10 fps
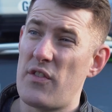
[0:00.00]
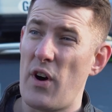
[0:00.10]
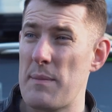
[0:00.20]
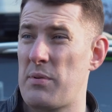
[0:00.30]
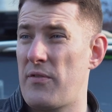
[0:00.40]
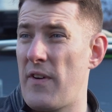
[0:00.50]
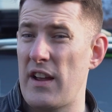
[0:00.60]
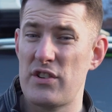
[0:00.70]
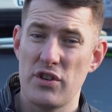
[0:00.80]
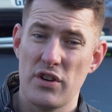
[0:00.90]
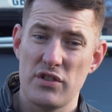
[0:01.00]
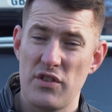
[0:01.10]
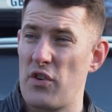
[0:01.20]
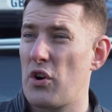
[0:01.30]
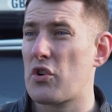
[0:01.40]
got imperfections, you've
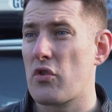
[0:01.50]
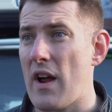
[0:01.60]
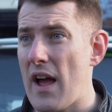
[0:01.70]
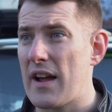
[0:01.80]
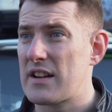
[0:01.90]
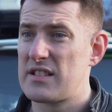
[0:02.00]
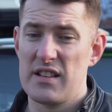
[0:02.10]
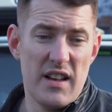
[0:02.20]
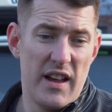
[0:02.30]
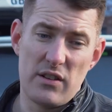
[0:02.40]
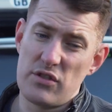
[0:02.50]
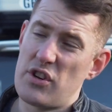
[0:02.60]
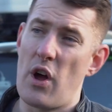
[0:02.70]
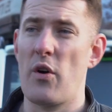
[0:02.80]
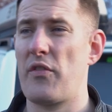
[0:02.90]
got cracks. It'll just
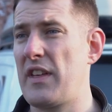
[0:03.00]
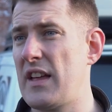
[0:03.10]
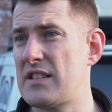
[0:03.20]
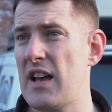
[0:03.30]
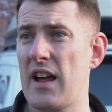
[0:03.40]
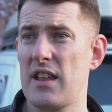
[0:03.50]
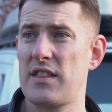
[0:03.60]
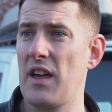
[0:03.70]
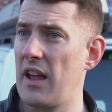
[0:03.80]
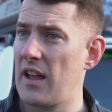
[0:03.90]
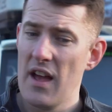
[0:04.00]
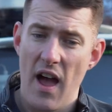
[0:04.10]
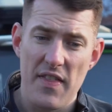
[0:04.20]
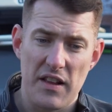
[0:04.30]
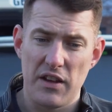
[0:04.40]
go over the entire thing
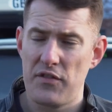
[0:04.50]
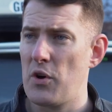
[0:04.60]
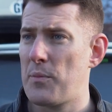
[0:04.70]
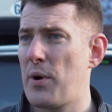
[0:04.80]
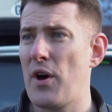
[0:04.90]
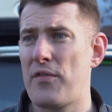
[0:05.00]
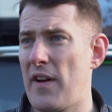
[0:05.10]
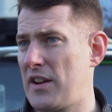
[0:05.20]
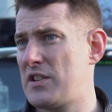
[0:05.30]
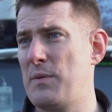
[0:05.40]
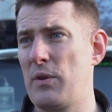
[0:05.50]
and then give you a perfectly smooth